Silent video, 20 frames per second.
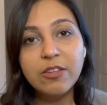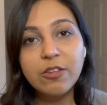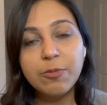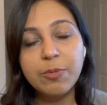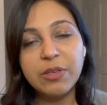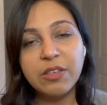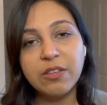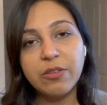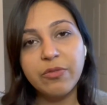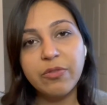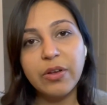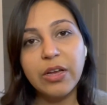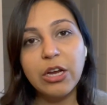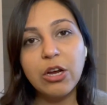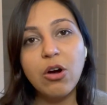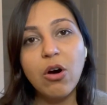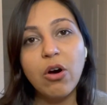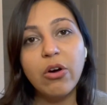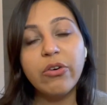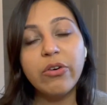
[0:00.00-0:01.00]

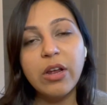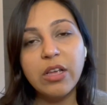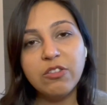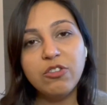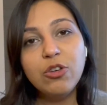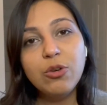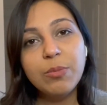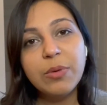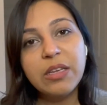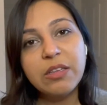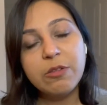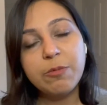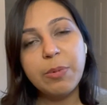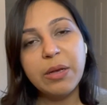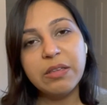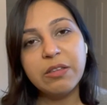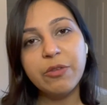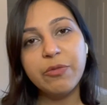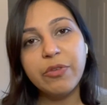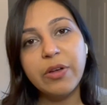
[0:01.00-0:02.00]
specific or resume
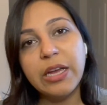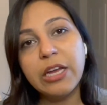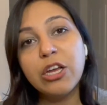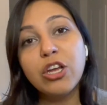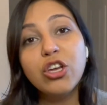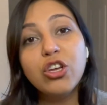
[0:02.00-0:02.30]
specific,